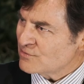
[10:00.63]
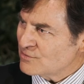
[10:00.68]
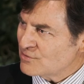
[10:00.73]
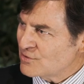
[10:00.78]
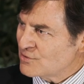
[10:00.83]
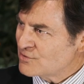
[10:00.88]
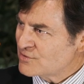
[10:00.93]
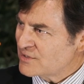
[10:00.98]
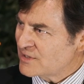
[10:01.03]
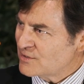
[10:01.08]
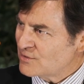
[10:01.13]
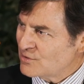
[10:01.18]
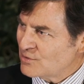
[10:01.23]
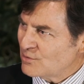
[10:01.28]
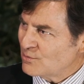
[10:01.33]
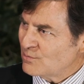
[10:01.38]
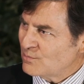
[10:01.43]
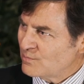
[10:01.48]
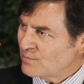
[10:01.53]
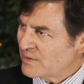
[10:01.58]
You said
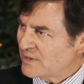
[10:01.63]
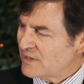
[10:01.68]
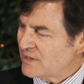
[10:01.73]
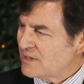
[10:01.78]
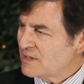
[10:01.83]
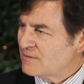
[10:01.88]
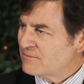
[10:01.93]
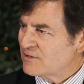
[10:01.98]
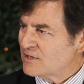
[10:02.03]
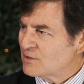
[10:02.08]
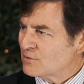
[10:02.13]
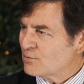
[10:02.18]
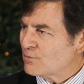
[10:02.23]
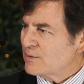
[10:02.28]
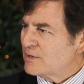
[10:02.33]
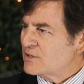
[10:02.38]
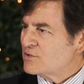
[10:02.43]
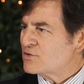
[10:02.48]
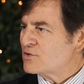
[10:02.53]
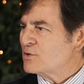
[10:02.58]
you, even in
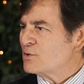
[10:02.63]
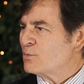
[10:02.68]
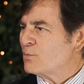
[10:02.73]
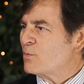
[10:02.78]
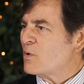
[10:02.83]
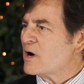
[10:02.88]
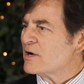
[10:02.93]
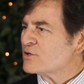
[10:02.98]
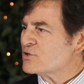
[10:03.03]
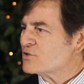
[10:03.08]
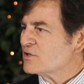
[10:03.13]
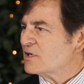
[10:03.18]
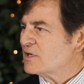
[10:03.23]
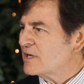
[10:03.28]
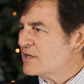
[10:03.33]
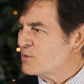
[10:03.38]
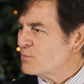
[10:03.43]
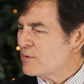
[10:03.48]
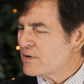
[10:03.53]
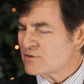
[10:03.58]
Greece, you watched a
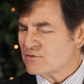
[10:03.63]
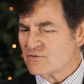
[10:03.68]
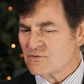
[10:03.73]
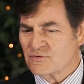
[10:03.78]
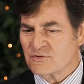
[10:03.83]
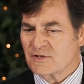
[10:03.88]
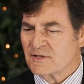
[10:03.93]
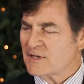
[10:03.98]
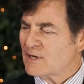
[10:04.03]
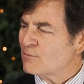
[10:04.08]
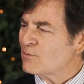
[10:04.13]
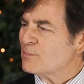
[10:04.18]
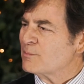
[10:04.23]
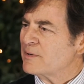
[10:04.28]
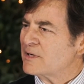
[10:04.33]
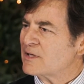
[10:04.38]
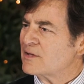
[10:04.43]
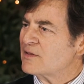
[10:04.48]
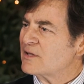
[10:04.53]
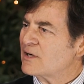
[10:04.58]
lot of westerns, and they were
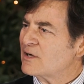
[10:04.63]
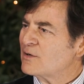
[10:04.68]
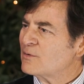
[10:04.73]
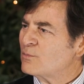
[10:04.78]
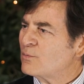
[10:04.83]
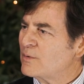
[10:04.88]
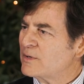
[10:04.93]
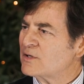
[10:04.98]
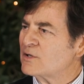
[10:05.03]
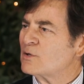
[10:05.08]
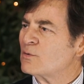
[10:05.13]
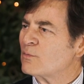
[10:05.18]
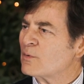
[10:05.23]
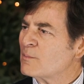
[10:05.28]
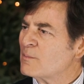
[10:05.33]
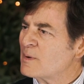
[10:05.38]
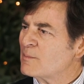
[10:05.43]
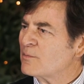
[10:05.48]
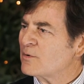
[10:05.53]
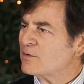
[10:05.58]
big there. What do you
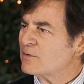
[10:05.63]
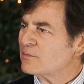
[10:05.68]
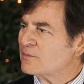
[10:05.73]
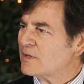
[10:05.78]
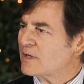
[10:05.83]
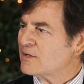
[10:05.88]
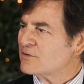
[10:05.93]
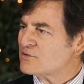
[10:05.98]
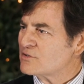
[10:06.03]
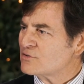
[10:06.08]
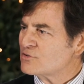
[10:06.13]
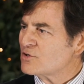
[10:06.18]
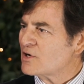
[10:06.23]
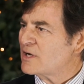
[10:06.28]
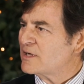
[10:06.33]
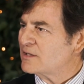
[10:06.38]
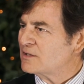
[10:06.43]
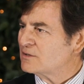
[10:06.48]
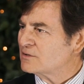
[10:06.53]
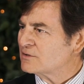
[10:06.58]
remember as a
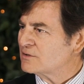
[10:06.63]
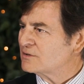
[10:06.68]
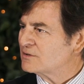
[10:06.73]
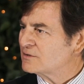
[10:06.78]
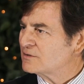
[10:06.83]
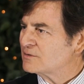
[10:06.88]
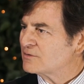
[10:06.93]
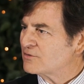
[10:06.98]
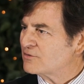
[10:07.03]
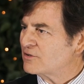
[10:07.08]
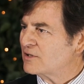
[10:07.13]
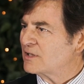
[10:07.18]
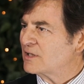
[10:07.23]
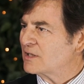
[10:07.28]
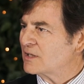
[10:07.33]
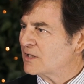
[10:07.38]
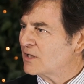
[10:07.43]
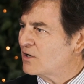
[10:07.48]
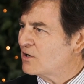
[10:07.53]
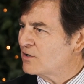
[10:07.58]
child
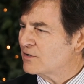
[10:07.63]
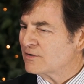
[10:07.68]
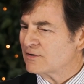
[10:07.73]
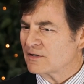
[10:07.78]
seeing on